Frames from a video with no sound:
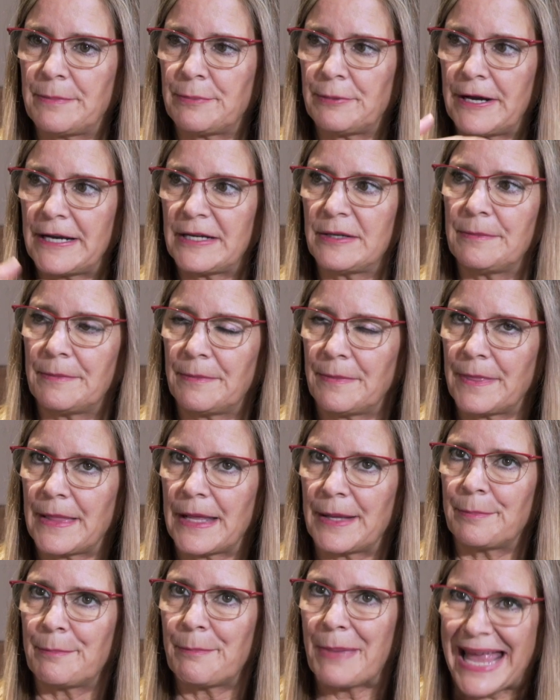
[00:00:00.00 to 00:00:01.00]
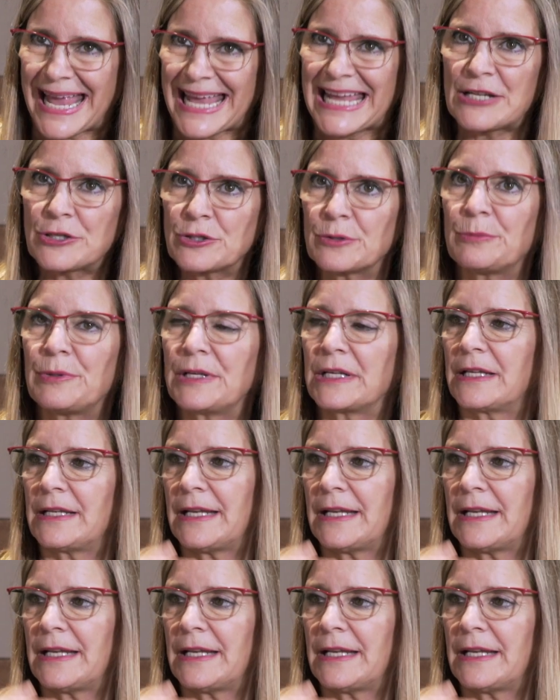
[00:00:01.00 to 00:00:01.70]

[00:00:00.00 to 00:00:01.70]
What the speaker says: pay to bring